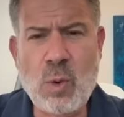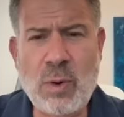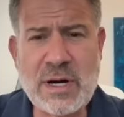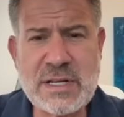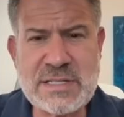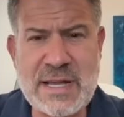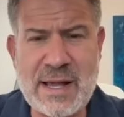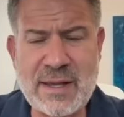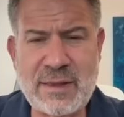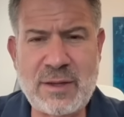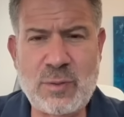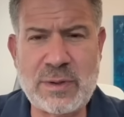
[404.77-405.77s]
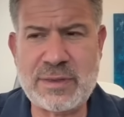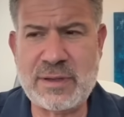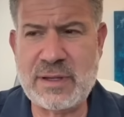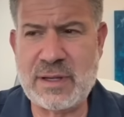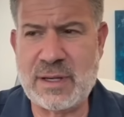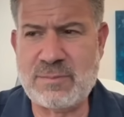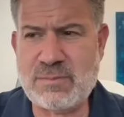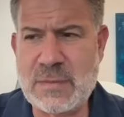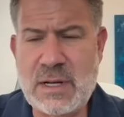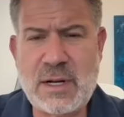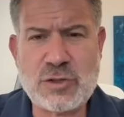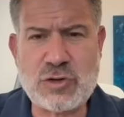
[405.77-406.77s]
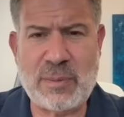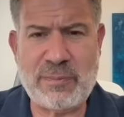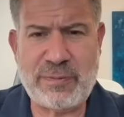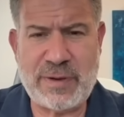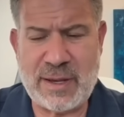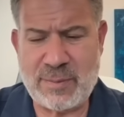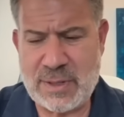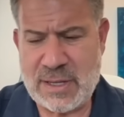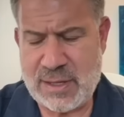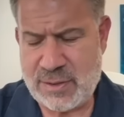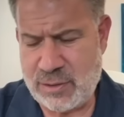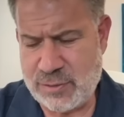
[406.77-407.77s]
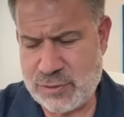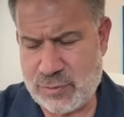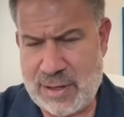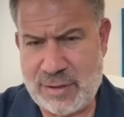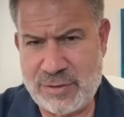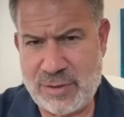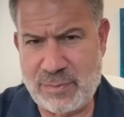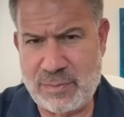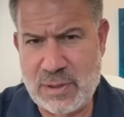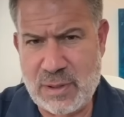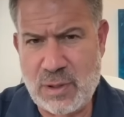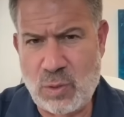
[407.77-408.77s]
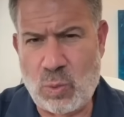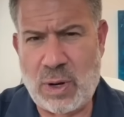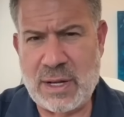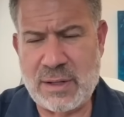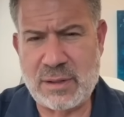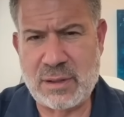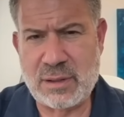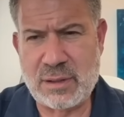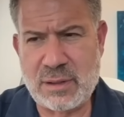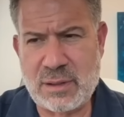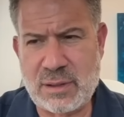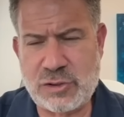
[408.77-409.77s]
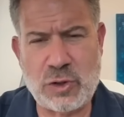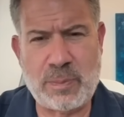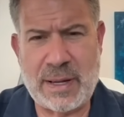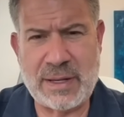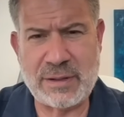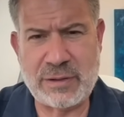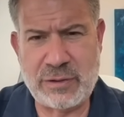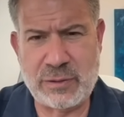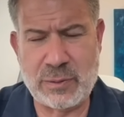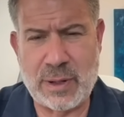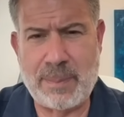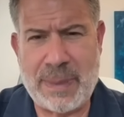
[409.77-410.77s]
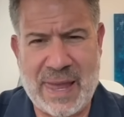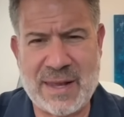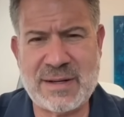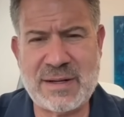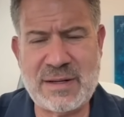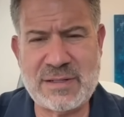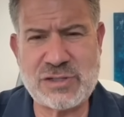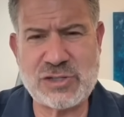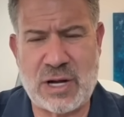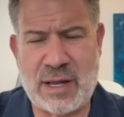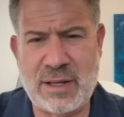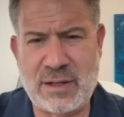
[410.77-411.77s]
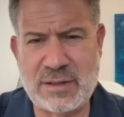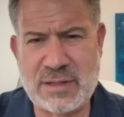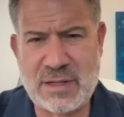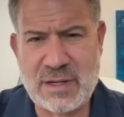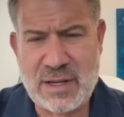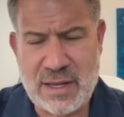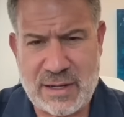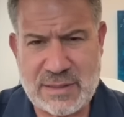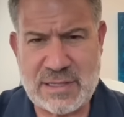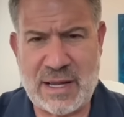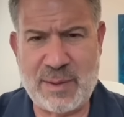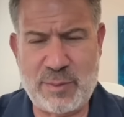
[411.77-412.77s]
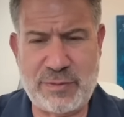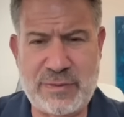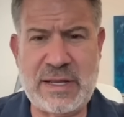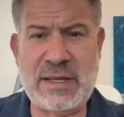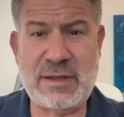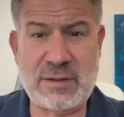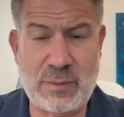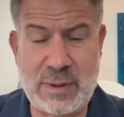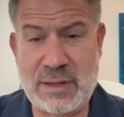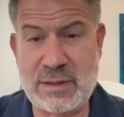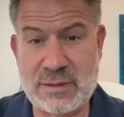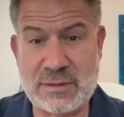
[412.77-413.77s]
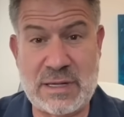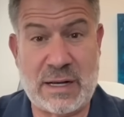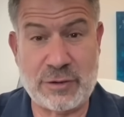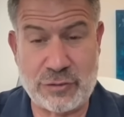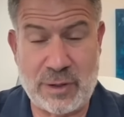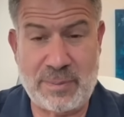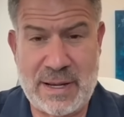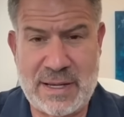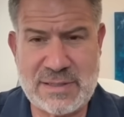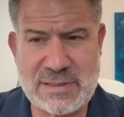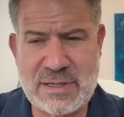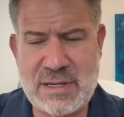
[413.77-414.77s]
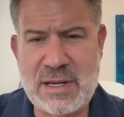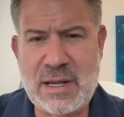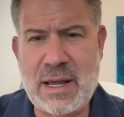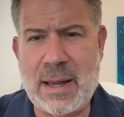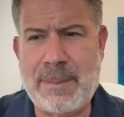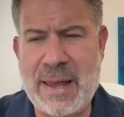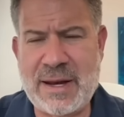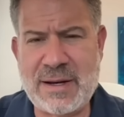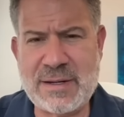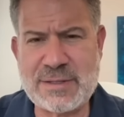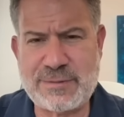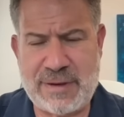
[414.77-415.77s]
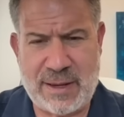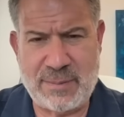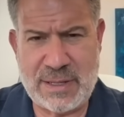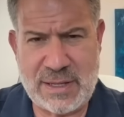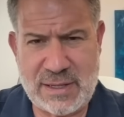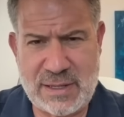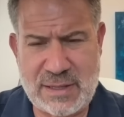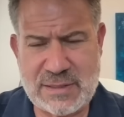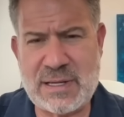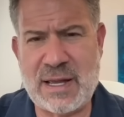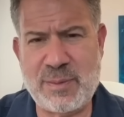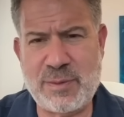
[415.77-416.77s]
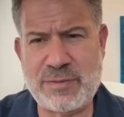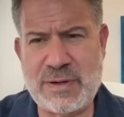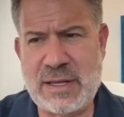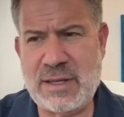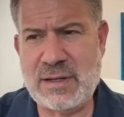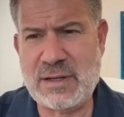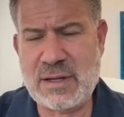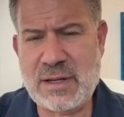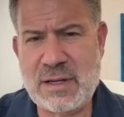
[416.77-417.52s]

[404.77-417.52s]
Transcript: What exactly would the Trump family and those around him want Joe Biden to do? Abandon his child in a time of need, the way that Donald Trump has? Abandon his family in a time of need?